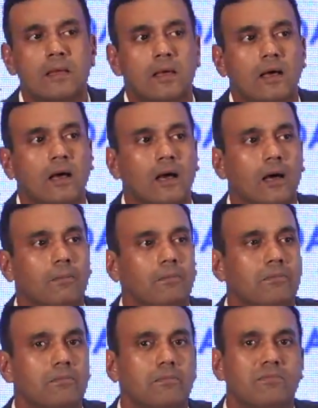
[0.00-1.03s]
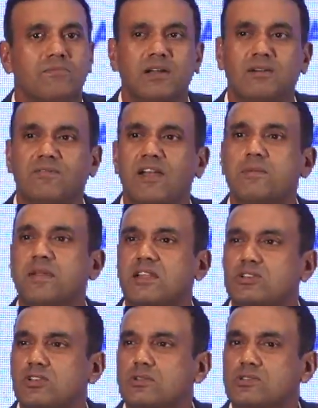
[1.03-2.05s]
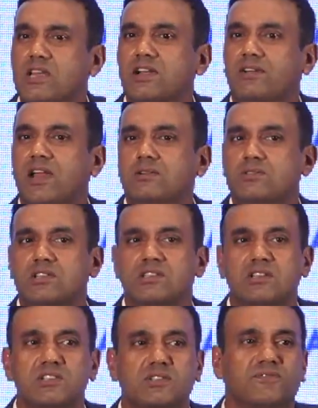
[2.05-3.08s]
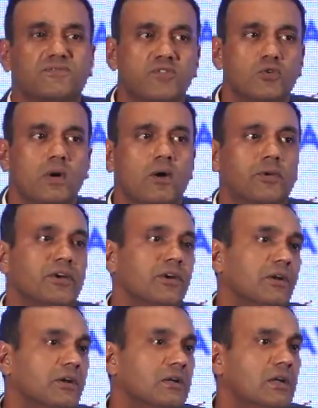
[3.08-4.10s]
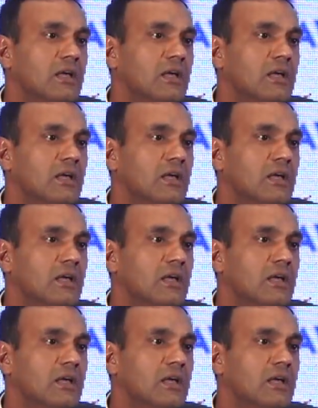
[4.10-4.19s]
There are very many issues. I tried to just list a few out here.